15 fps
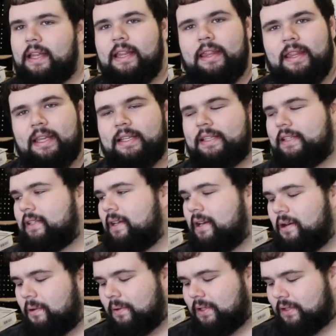this
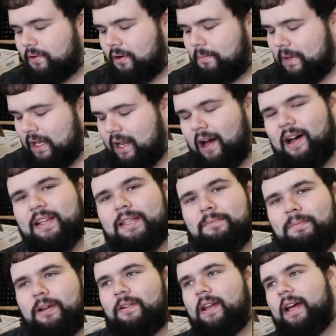was going to be an awesome
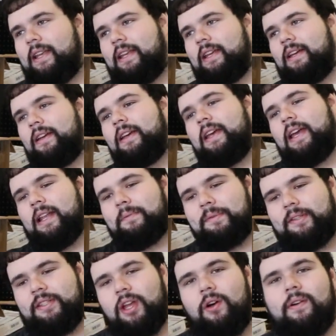build idea, and I'm
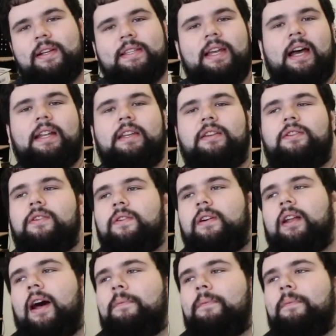so excited to do it.